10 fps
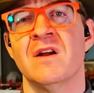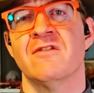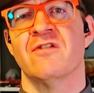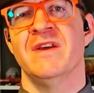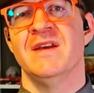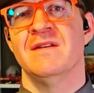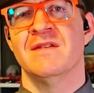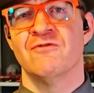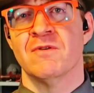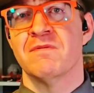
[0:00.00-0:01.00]
honestly
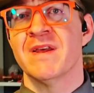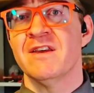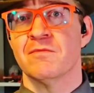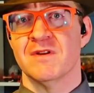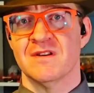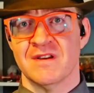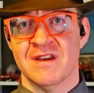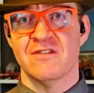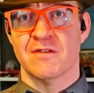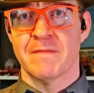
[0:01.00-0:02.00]
that replacement
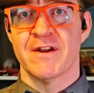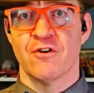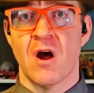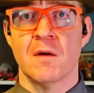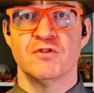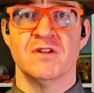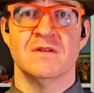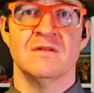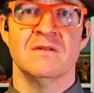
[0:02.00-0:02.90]
is the better option.